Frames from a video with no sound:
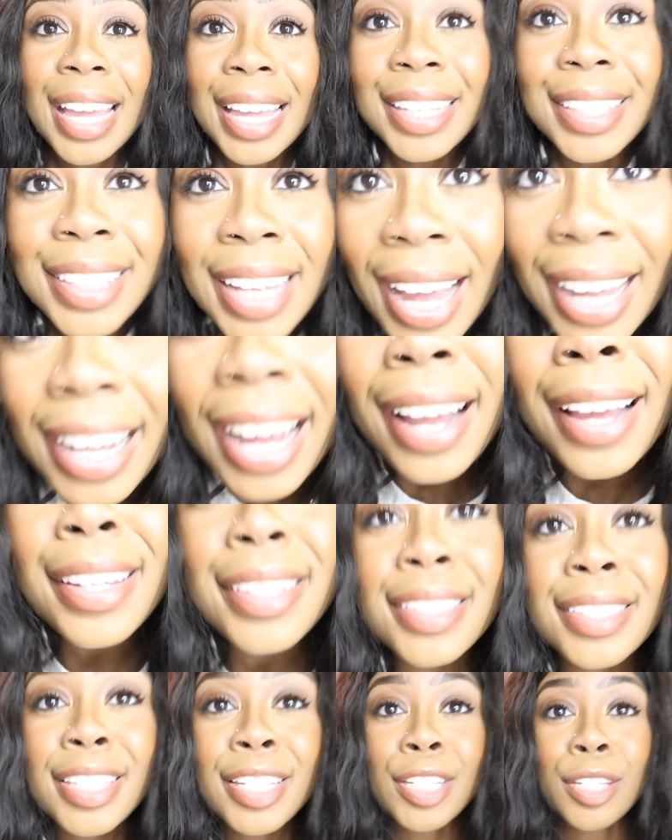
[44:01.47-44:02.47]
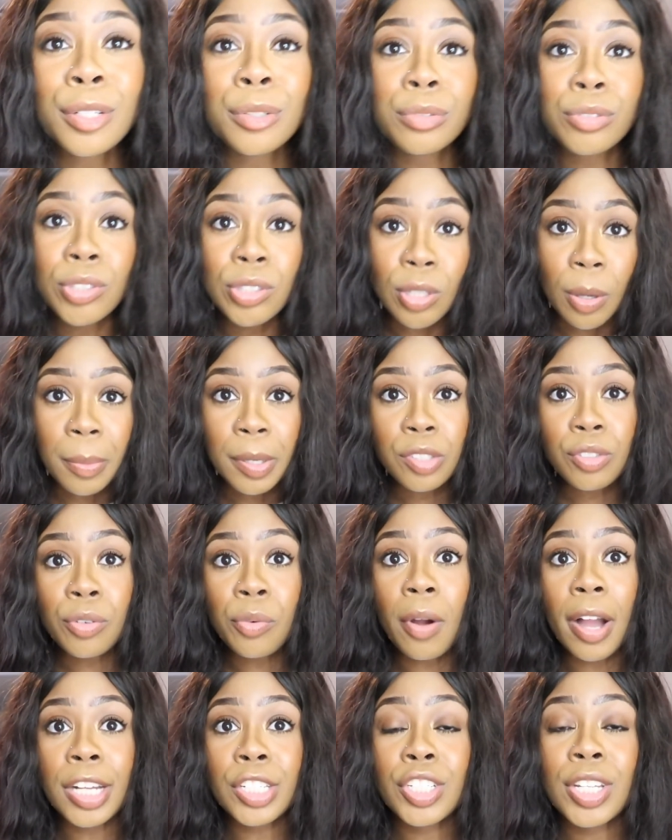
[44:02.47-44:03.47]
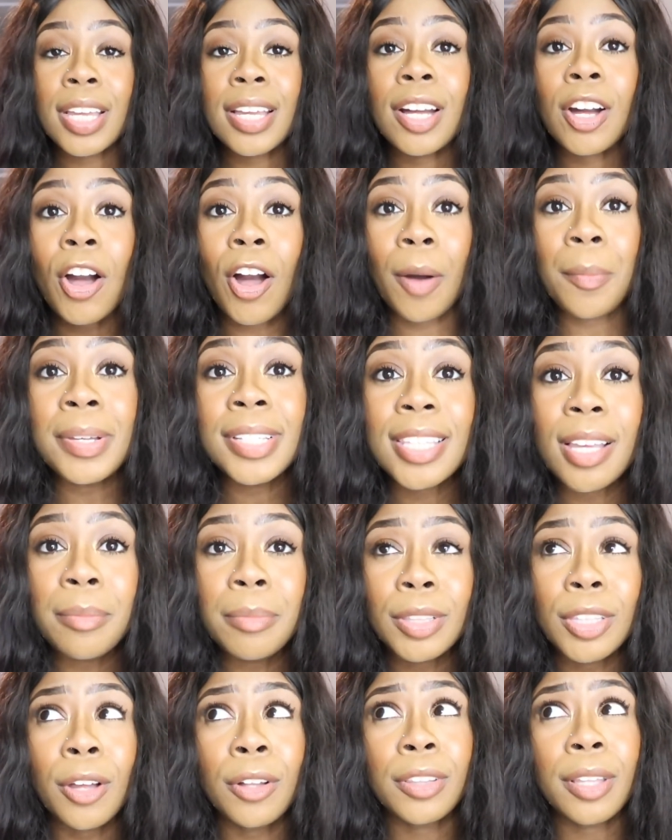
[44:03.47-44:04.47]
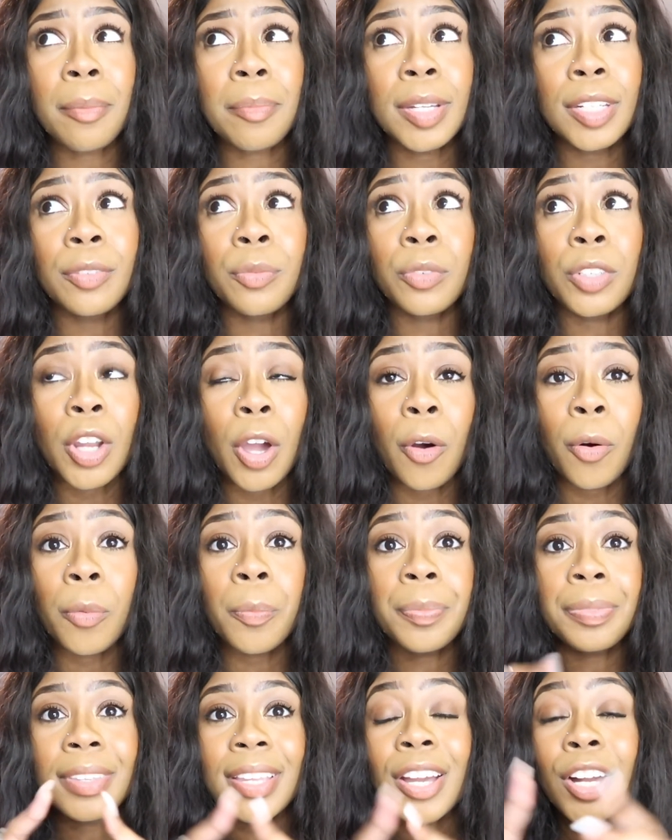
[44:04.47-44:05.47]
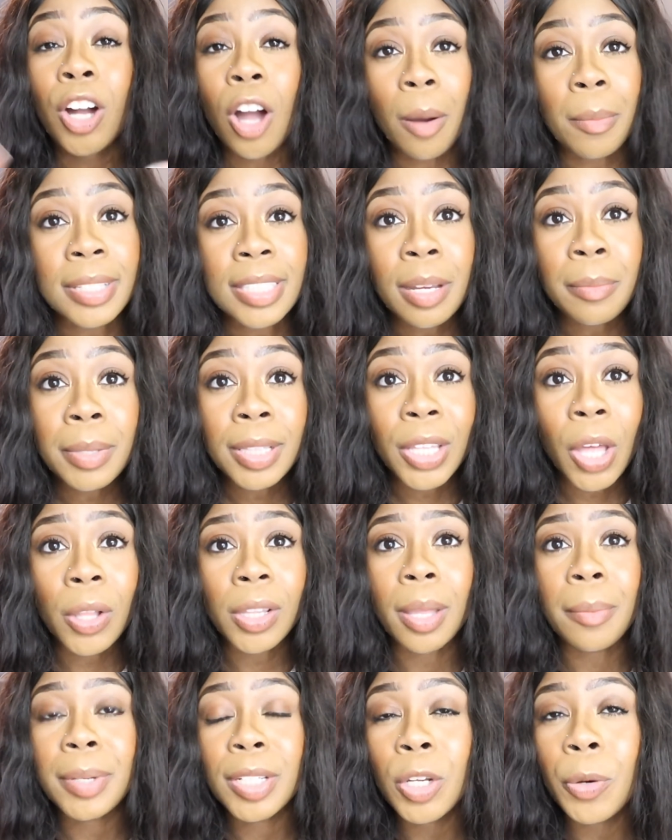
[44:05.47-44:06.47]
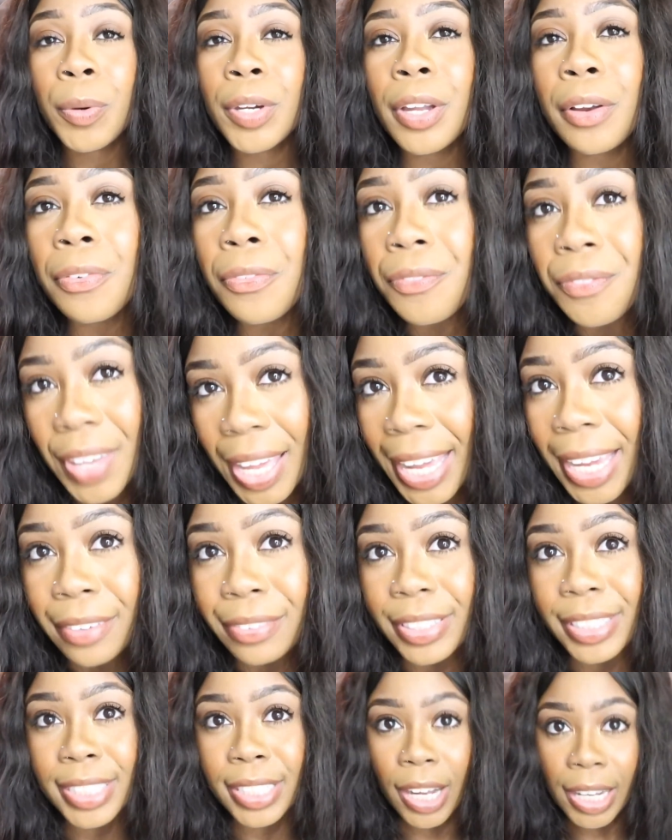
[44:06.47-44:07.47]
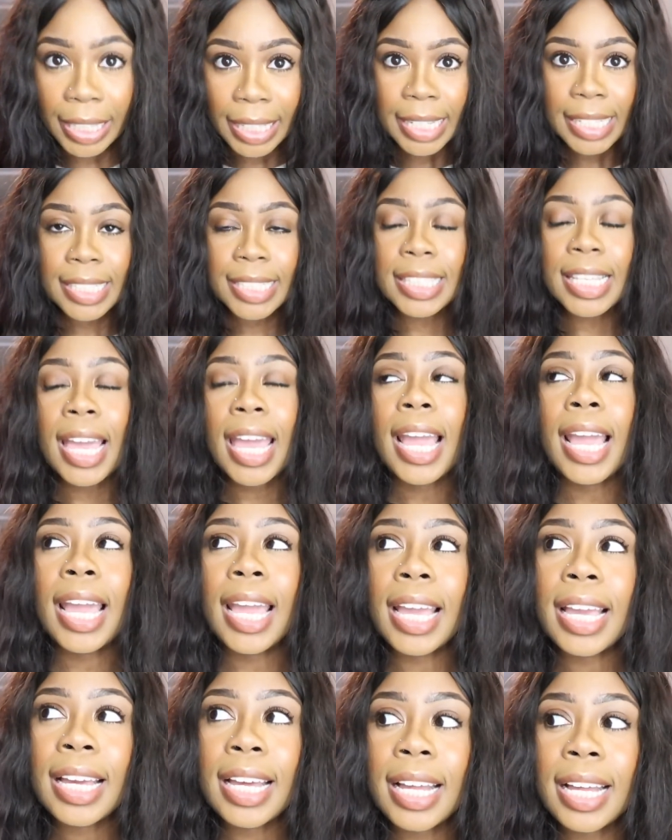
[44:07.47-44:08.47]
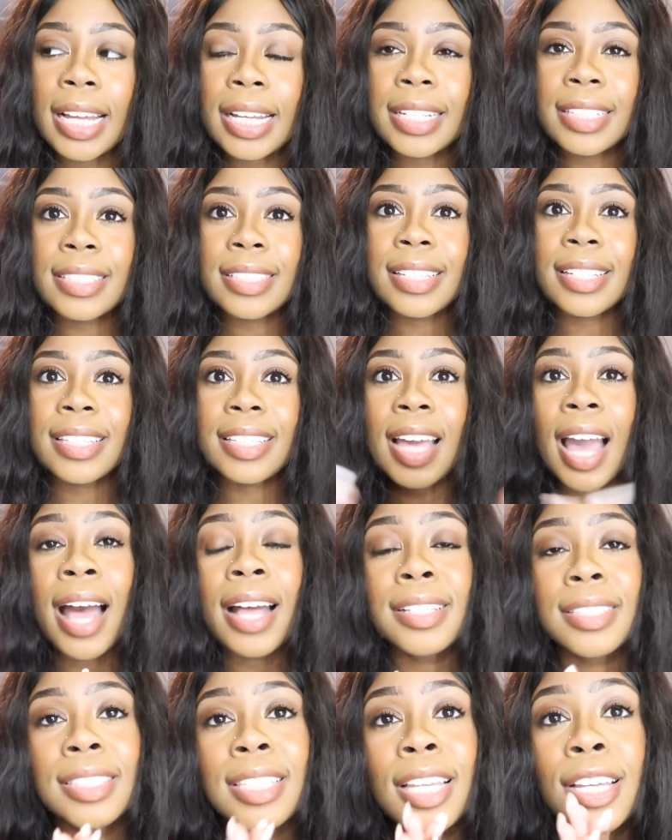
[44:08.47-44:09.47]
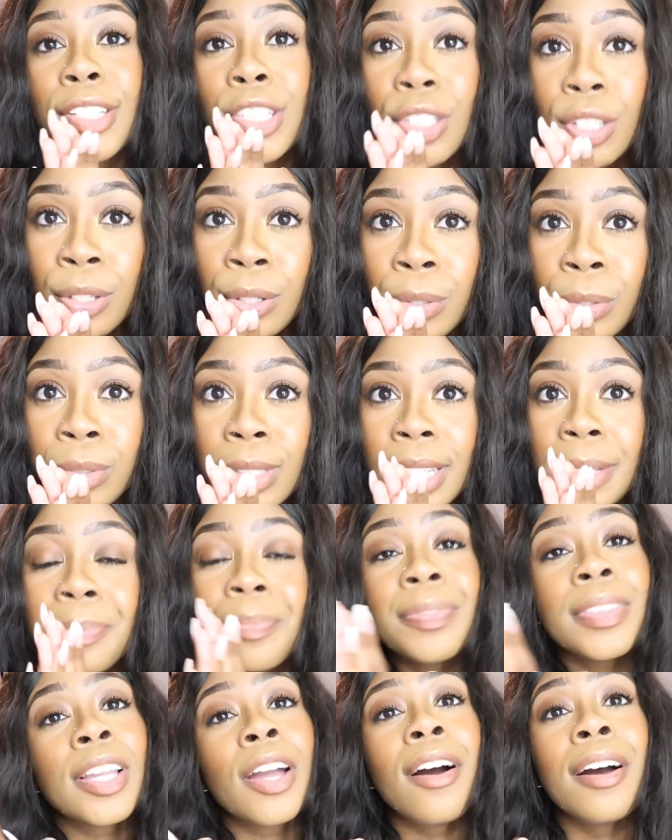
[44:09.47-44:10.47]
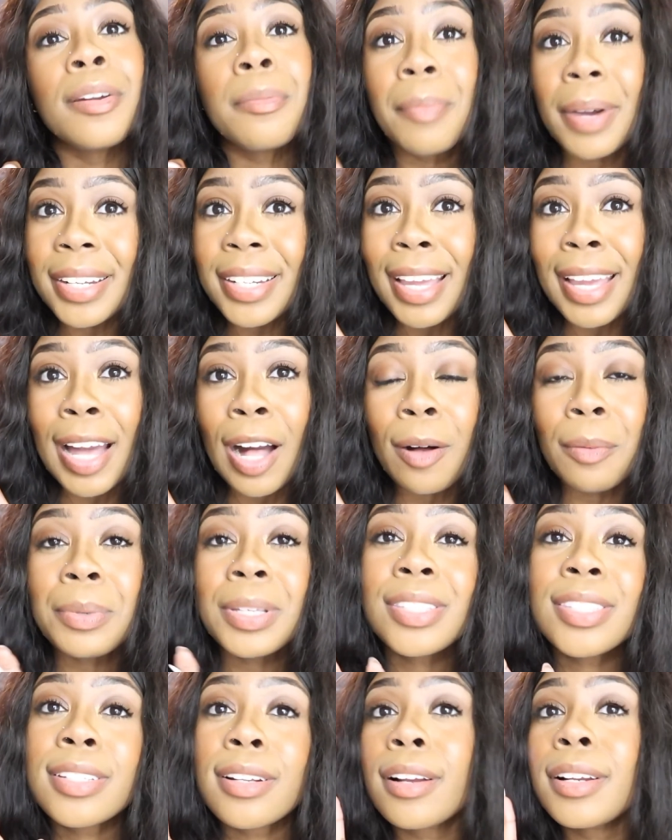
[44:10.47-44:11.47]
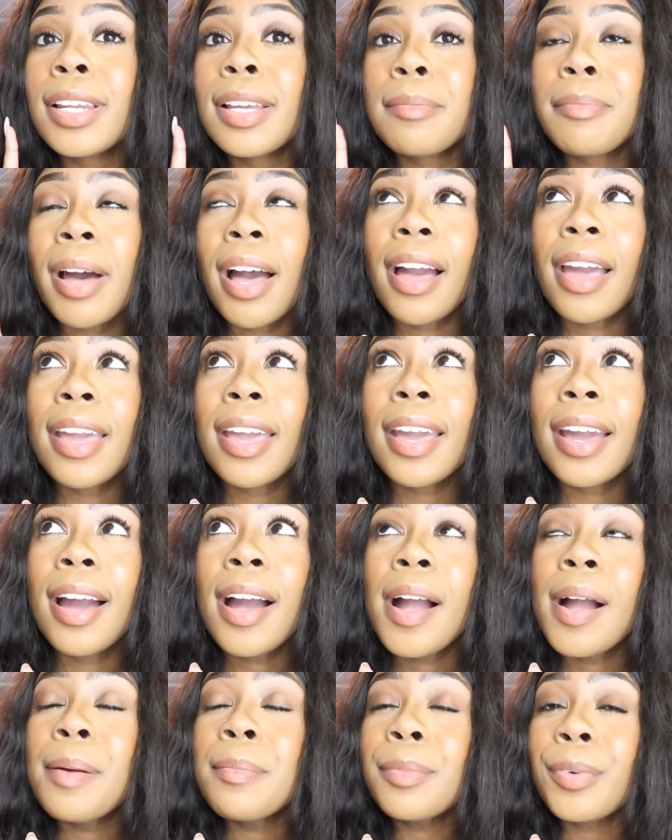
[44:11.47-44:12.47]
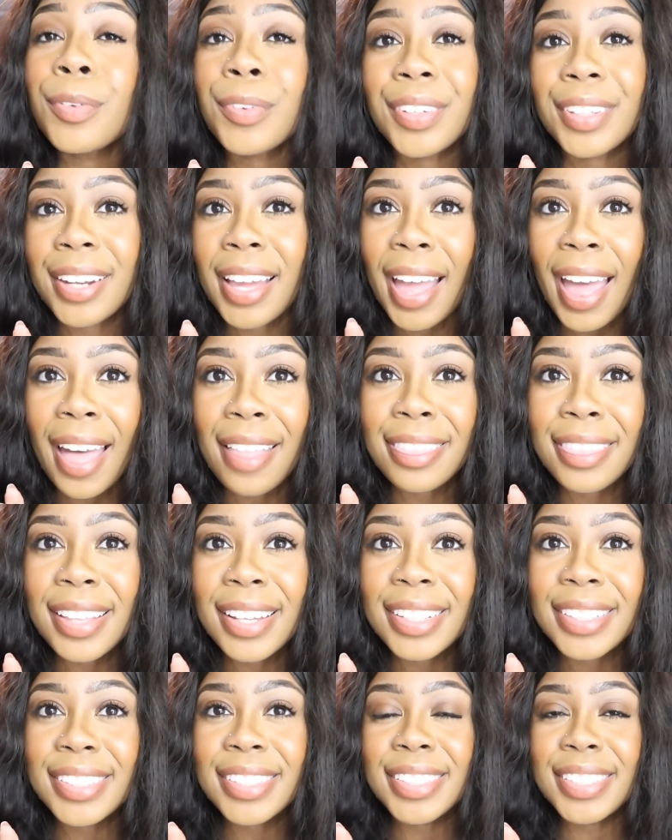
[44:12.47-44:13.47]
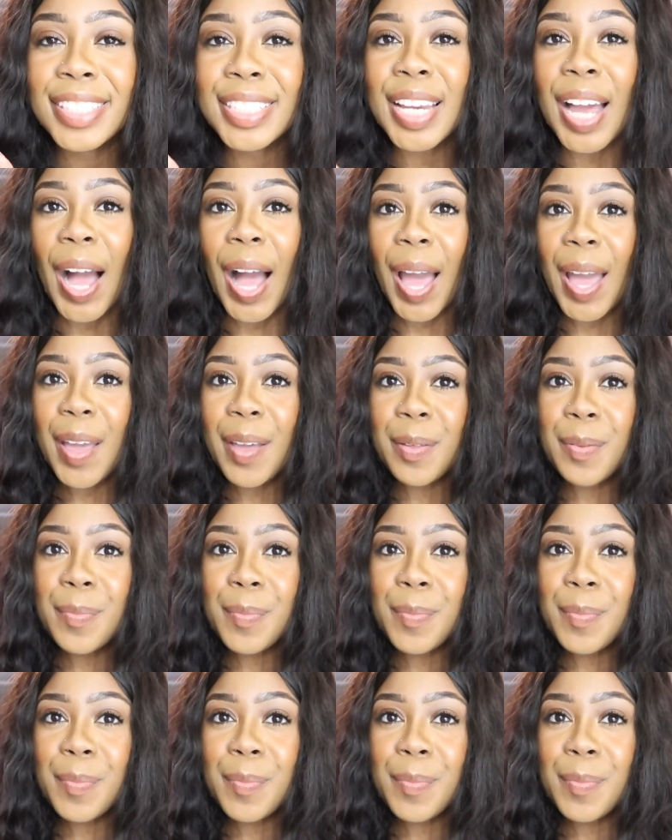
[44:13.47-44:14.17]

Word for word: yeah guys thank you so much for watching comment down below let me know comment down below let me know what your favorite song is and yeah stay tuned on monday i'll be starting my marina and the diamond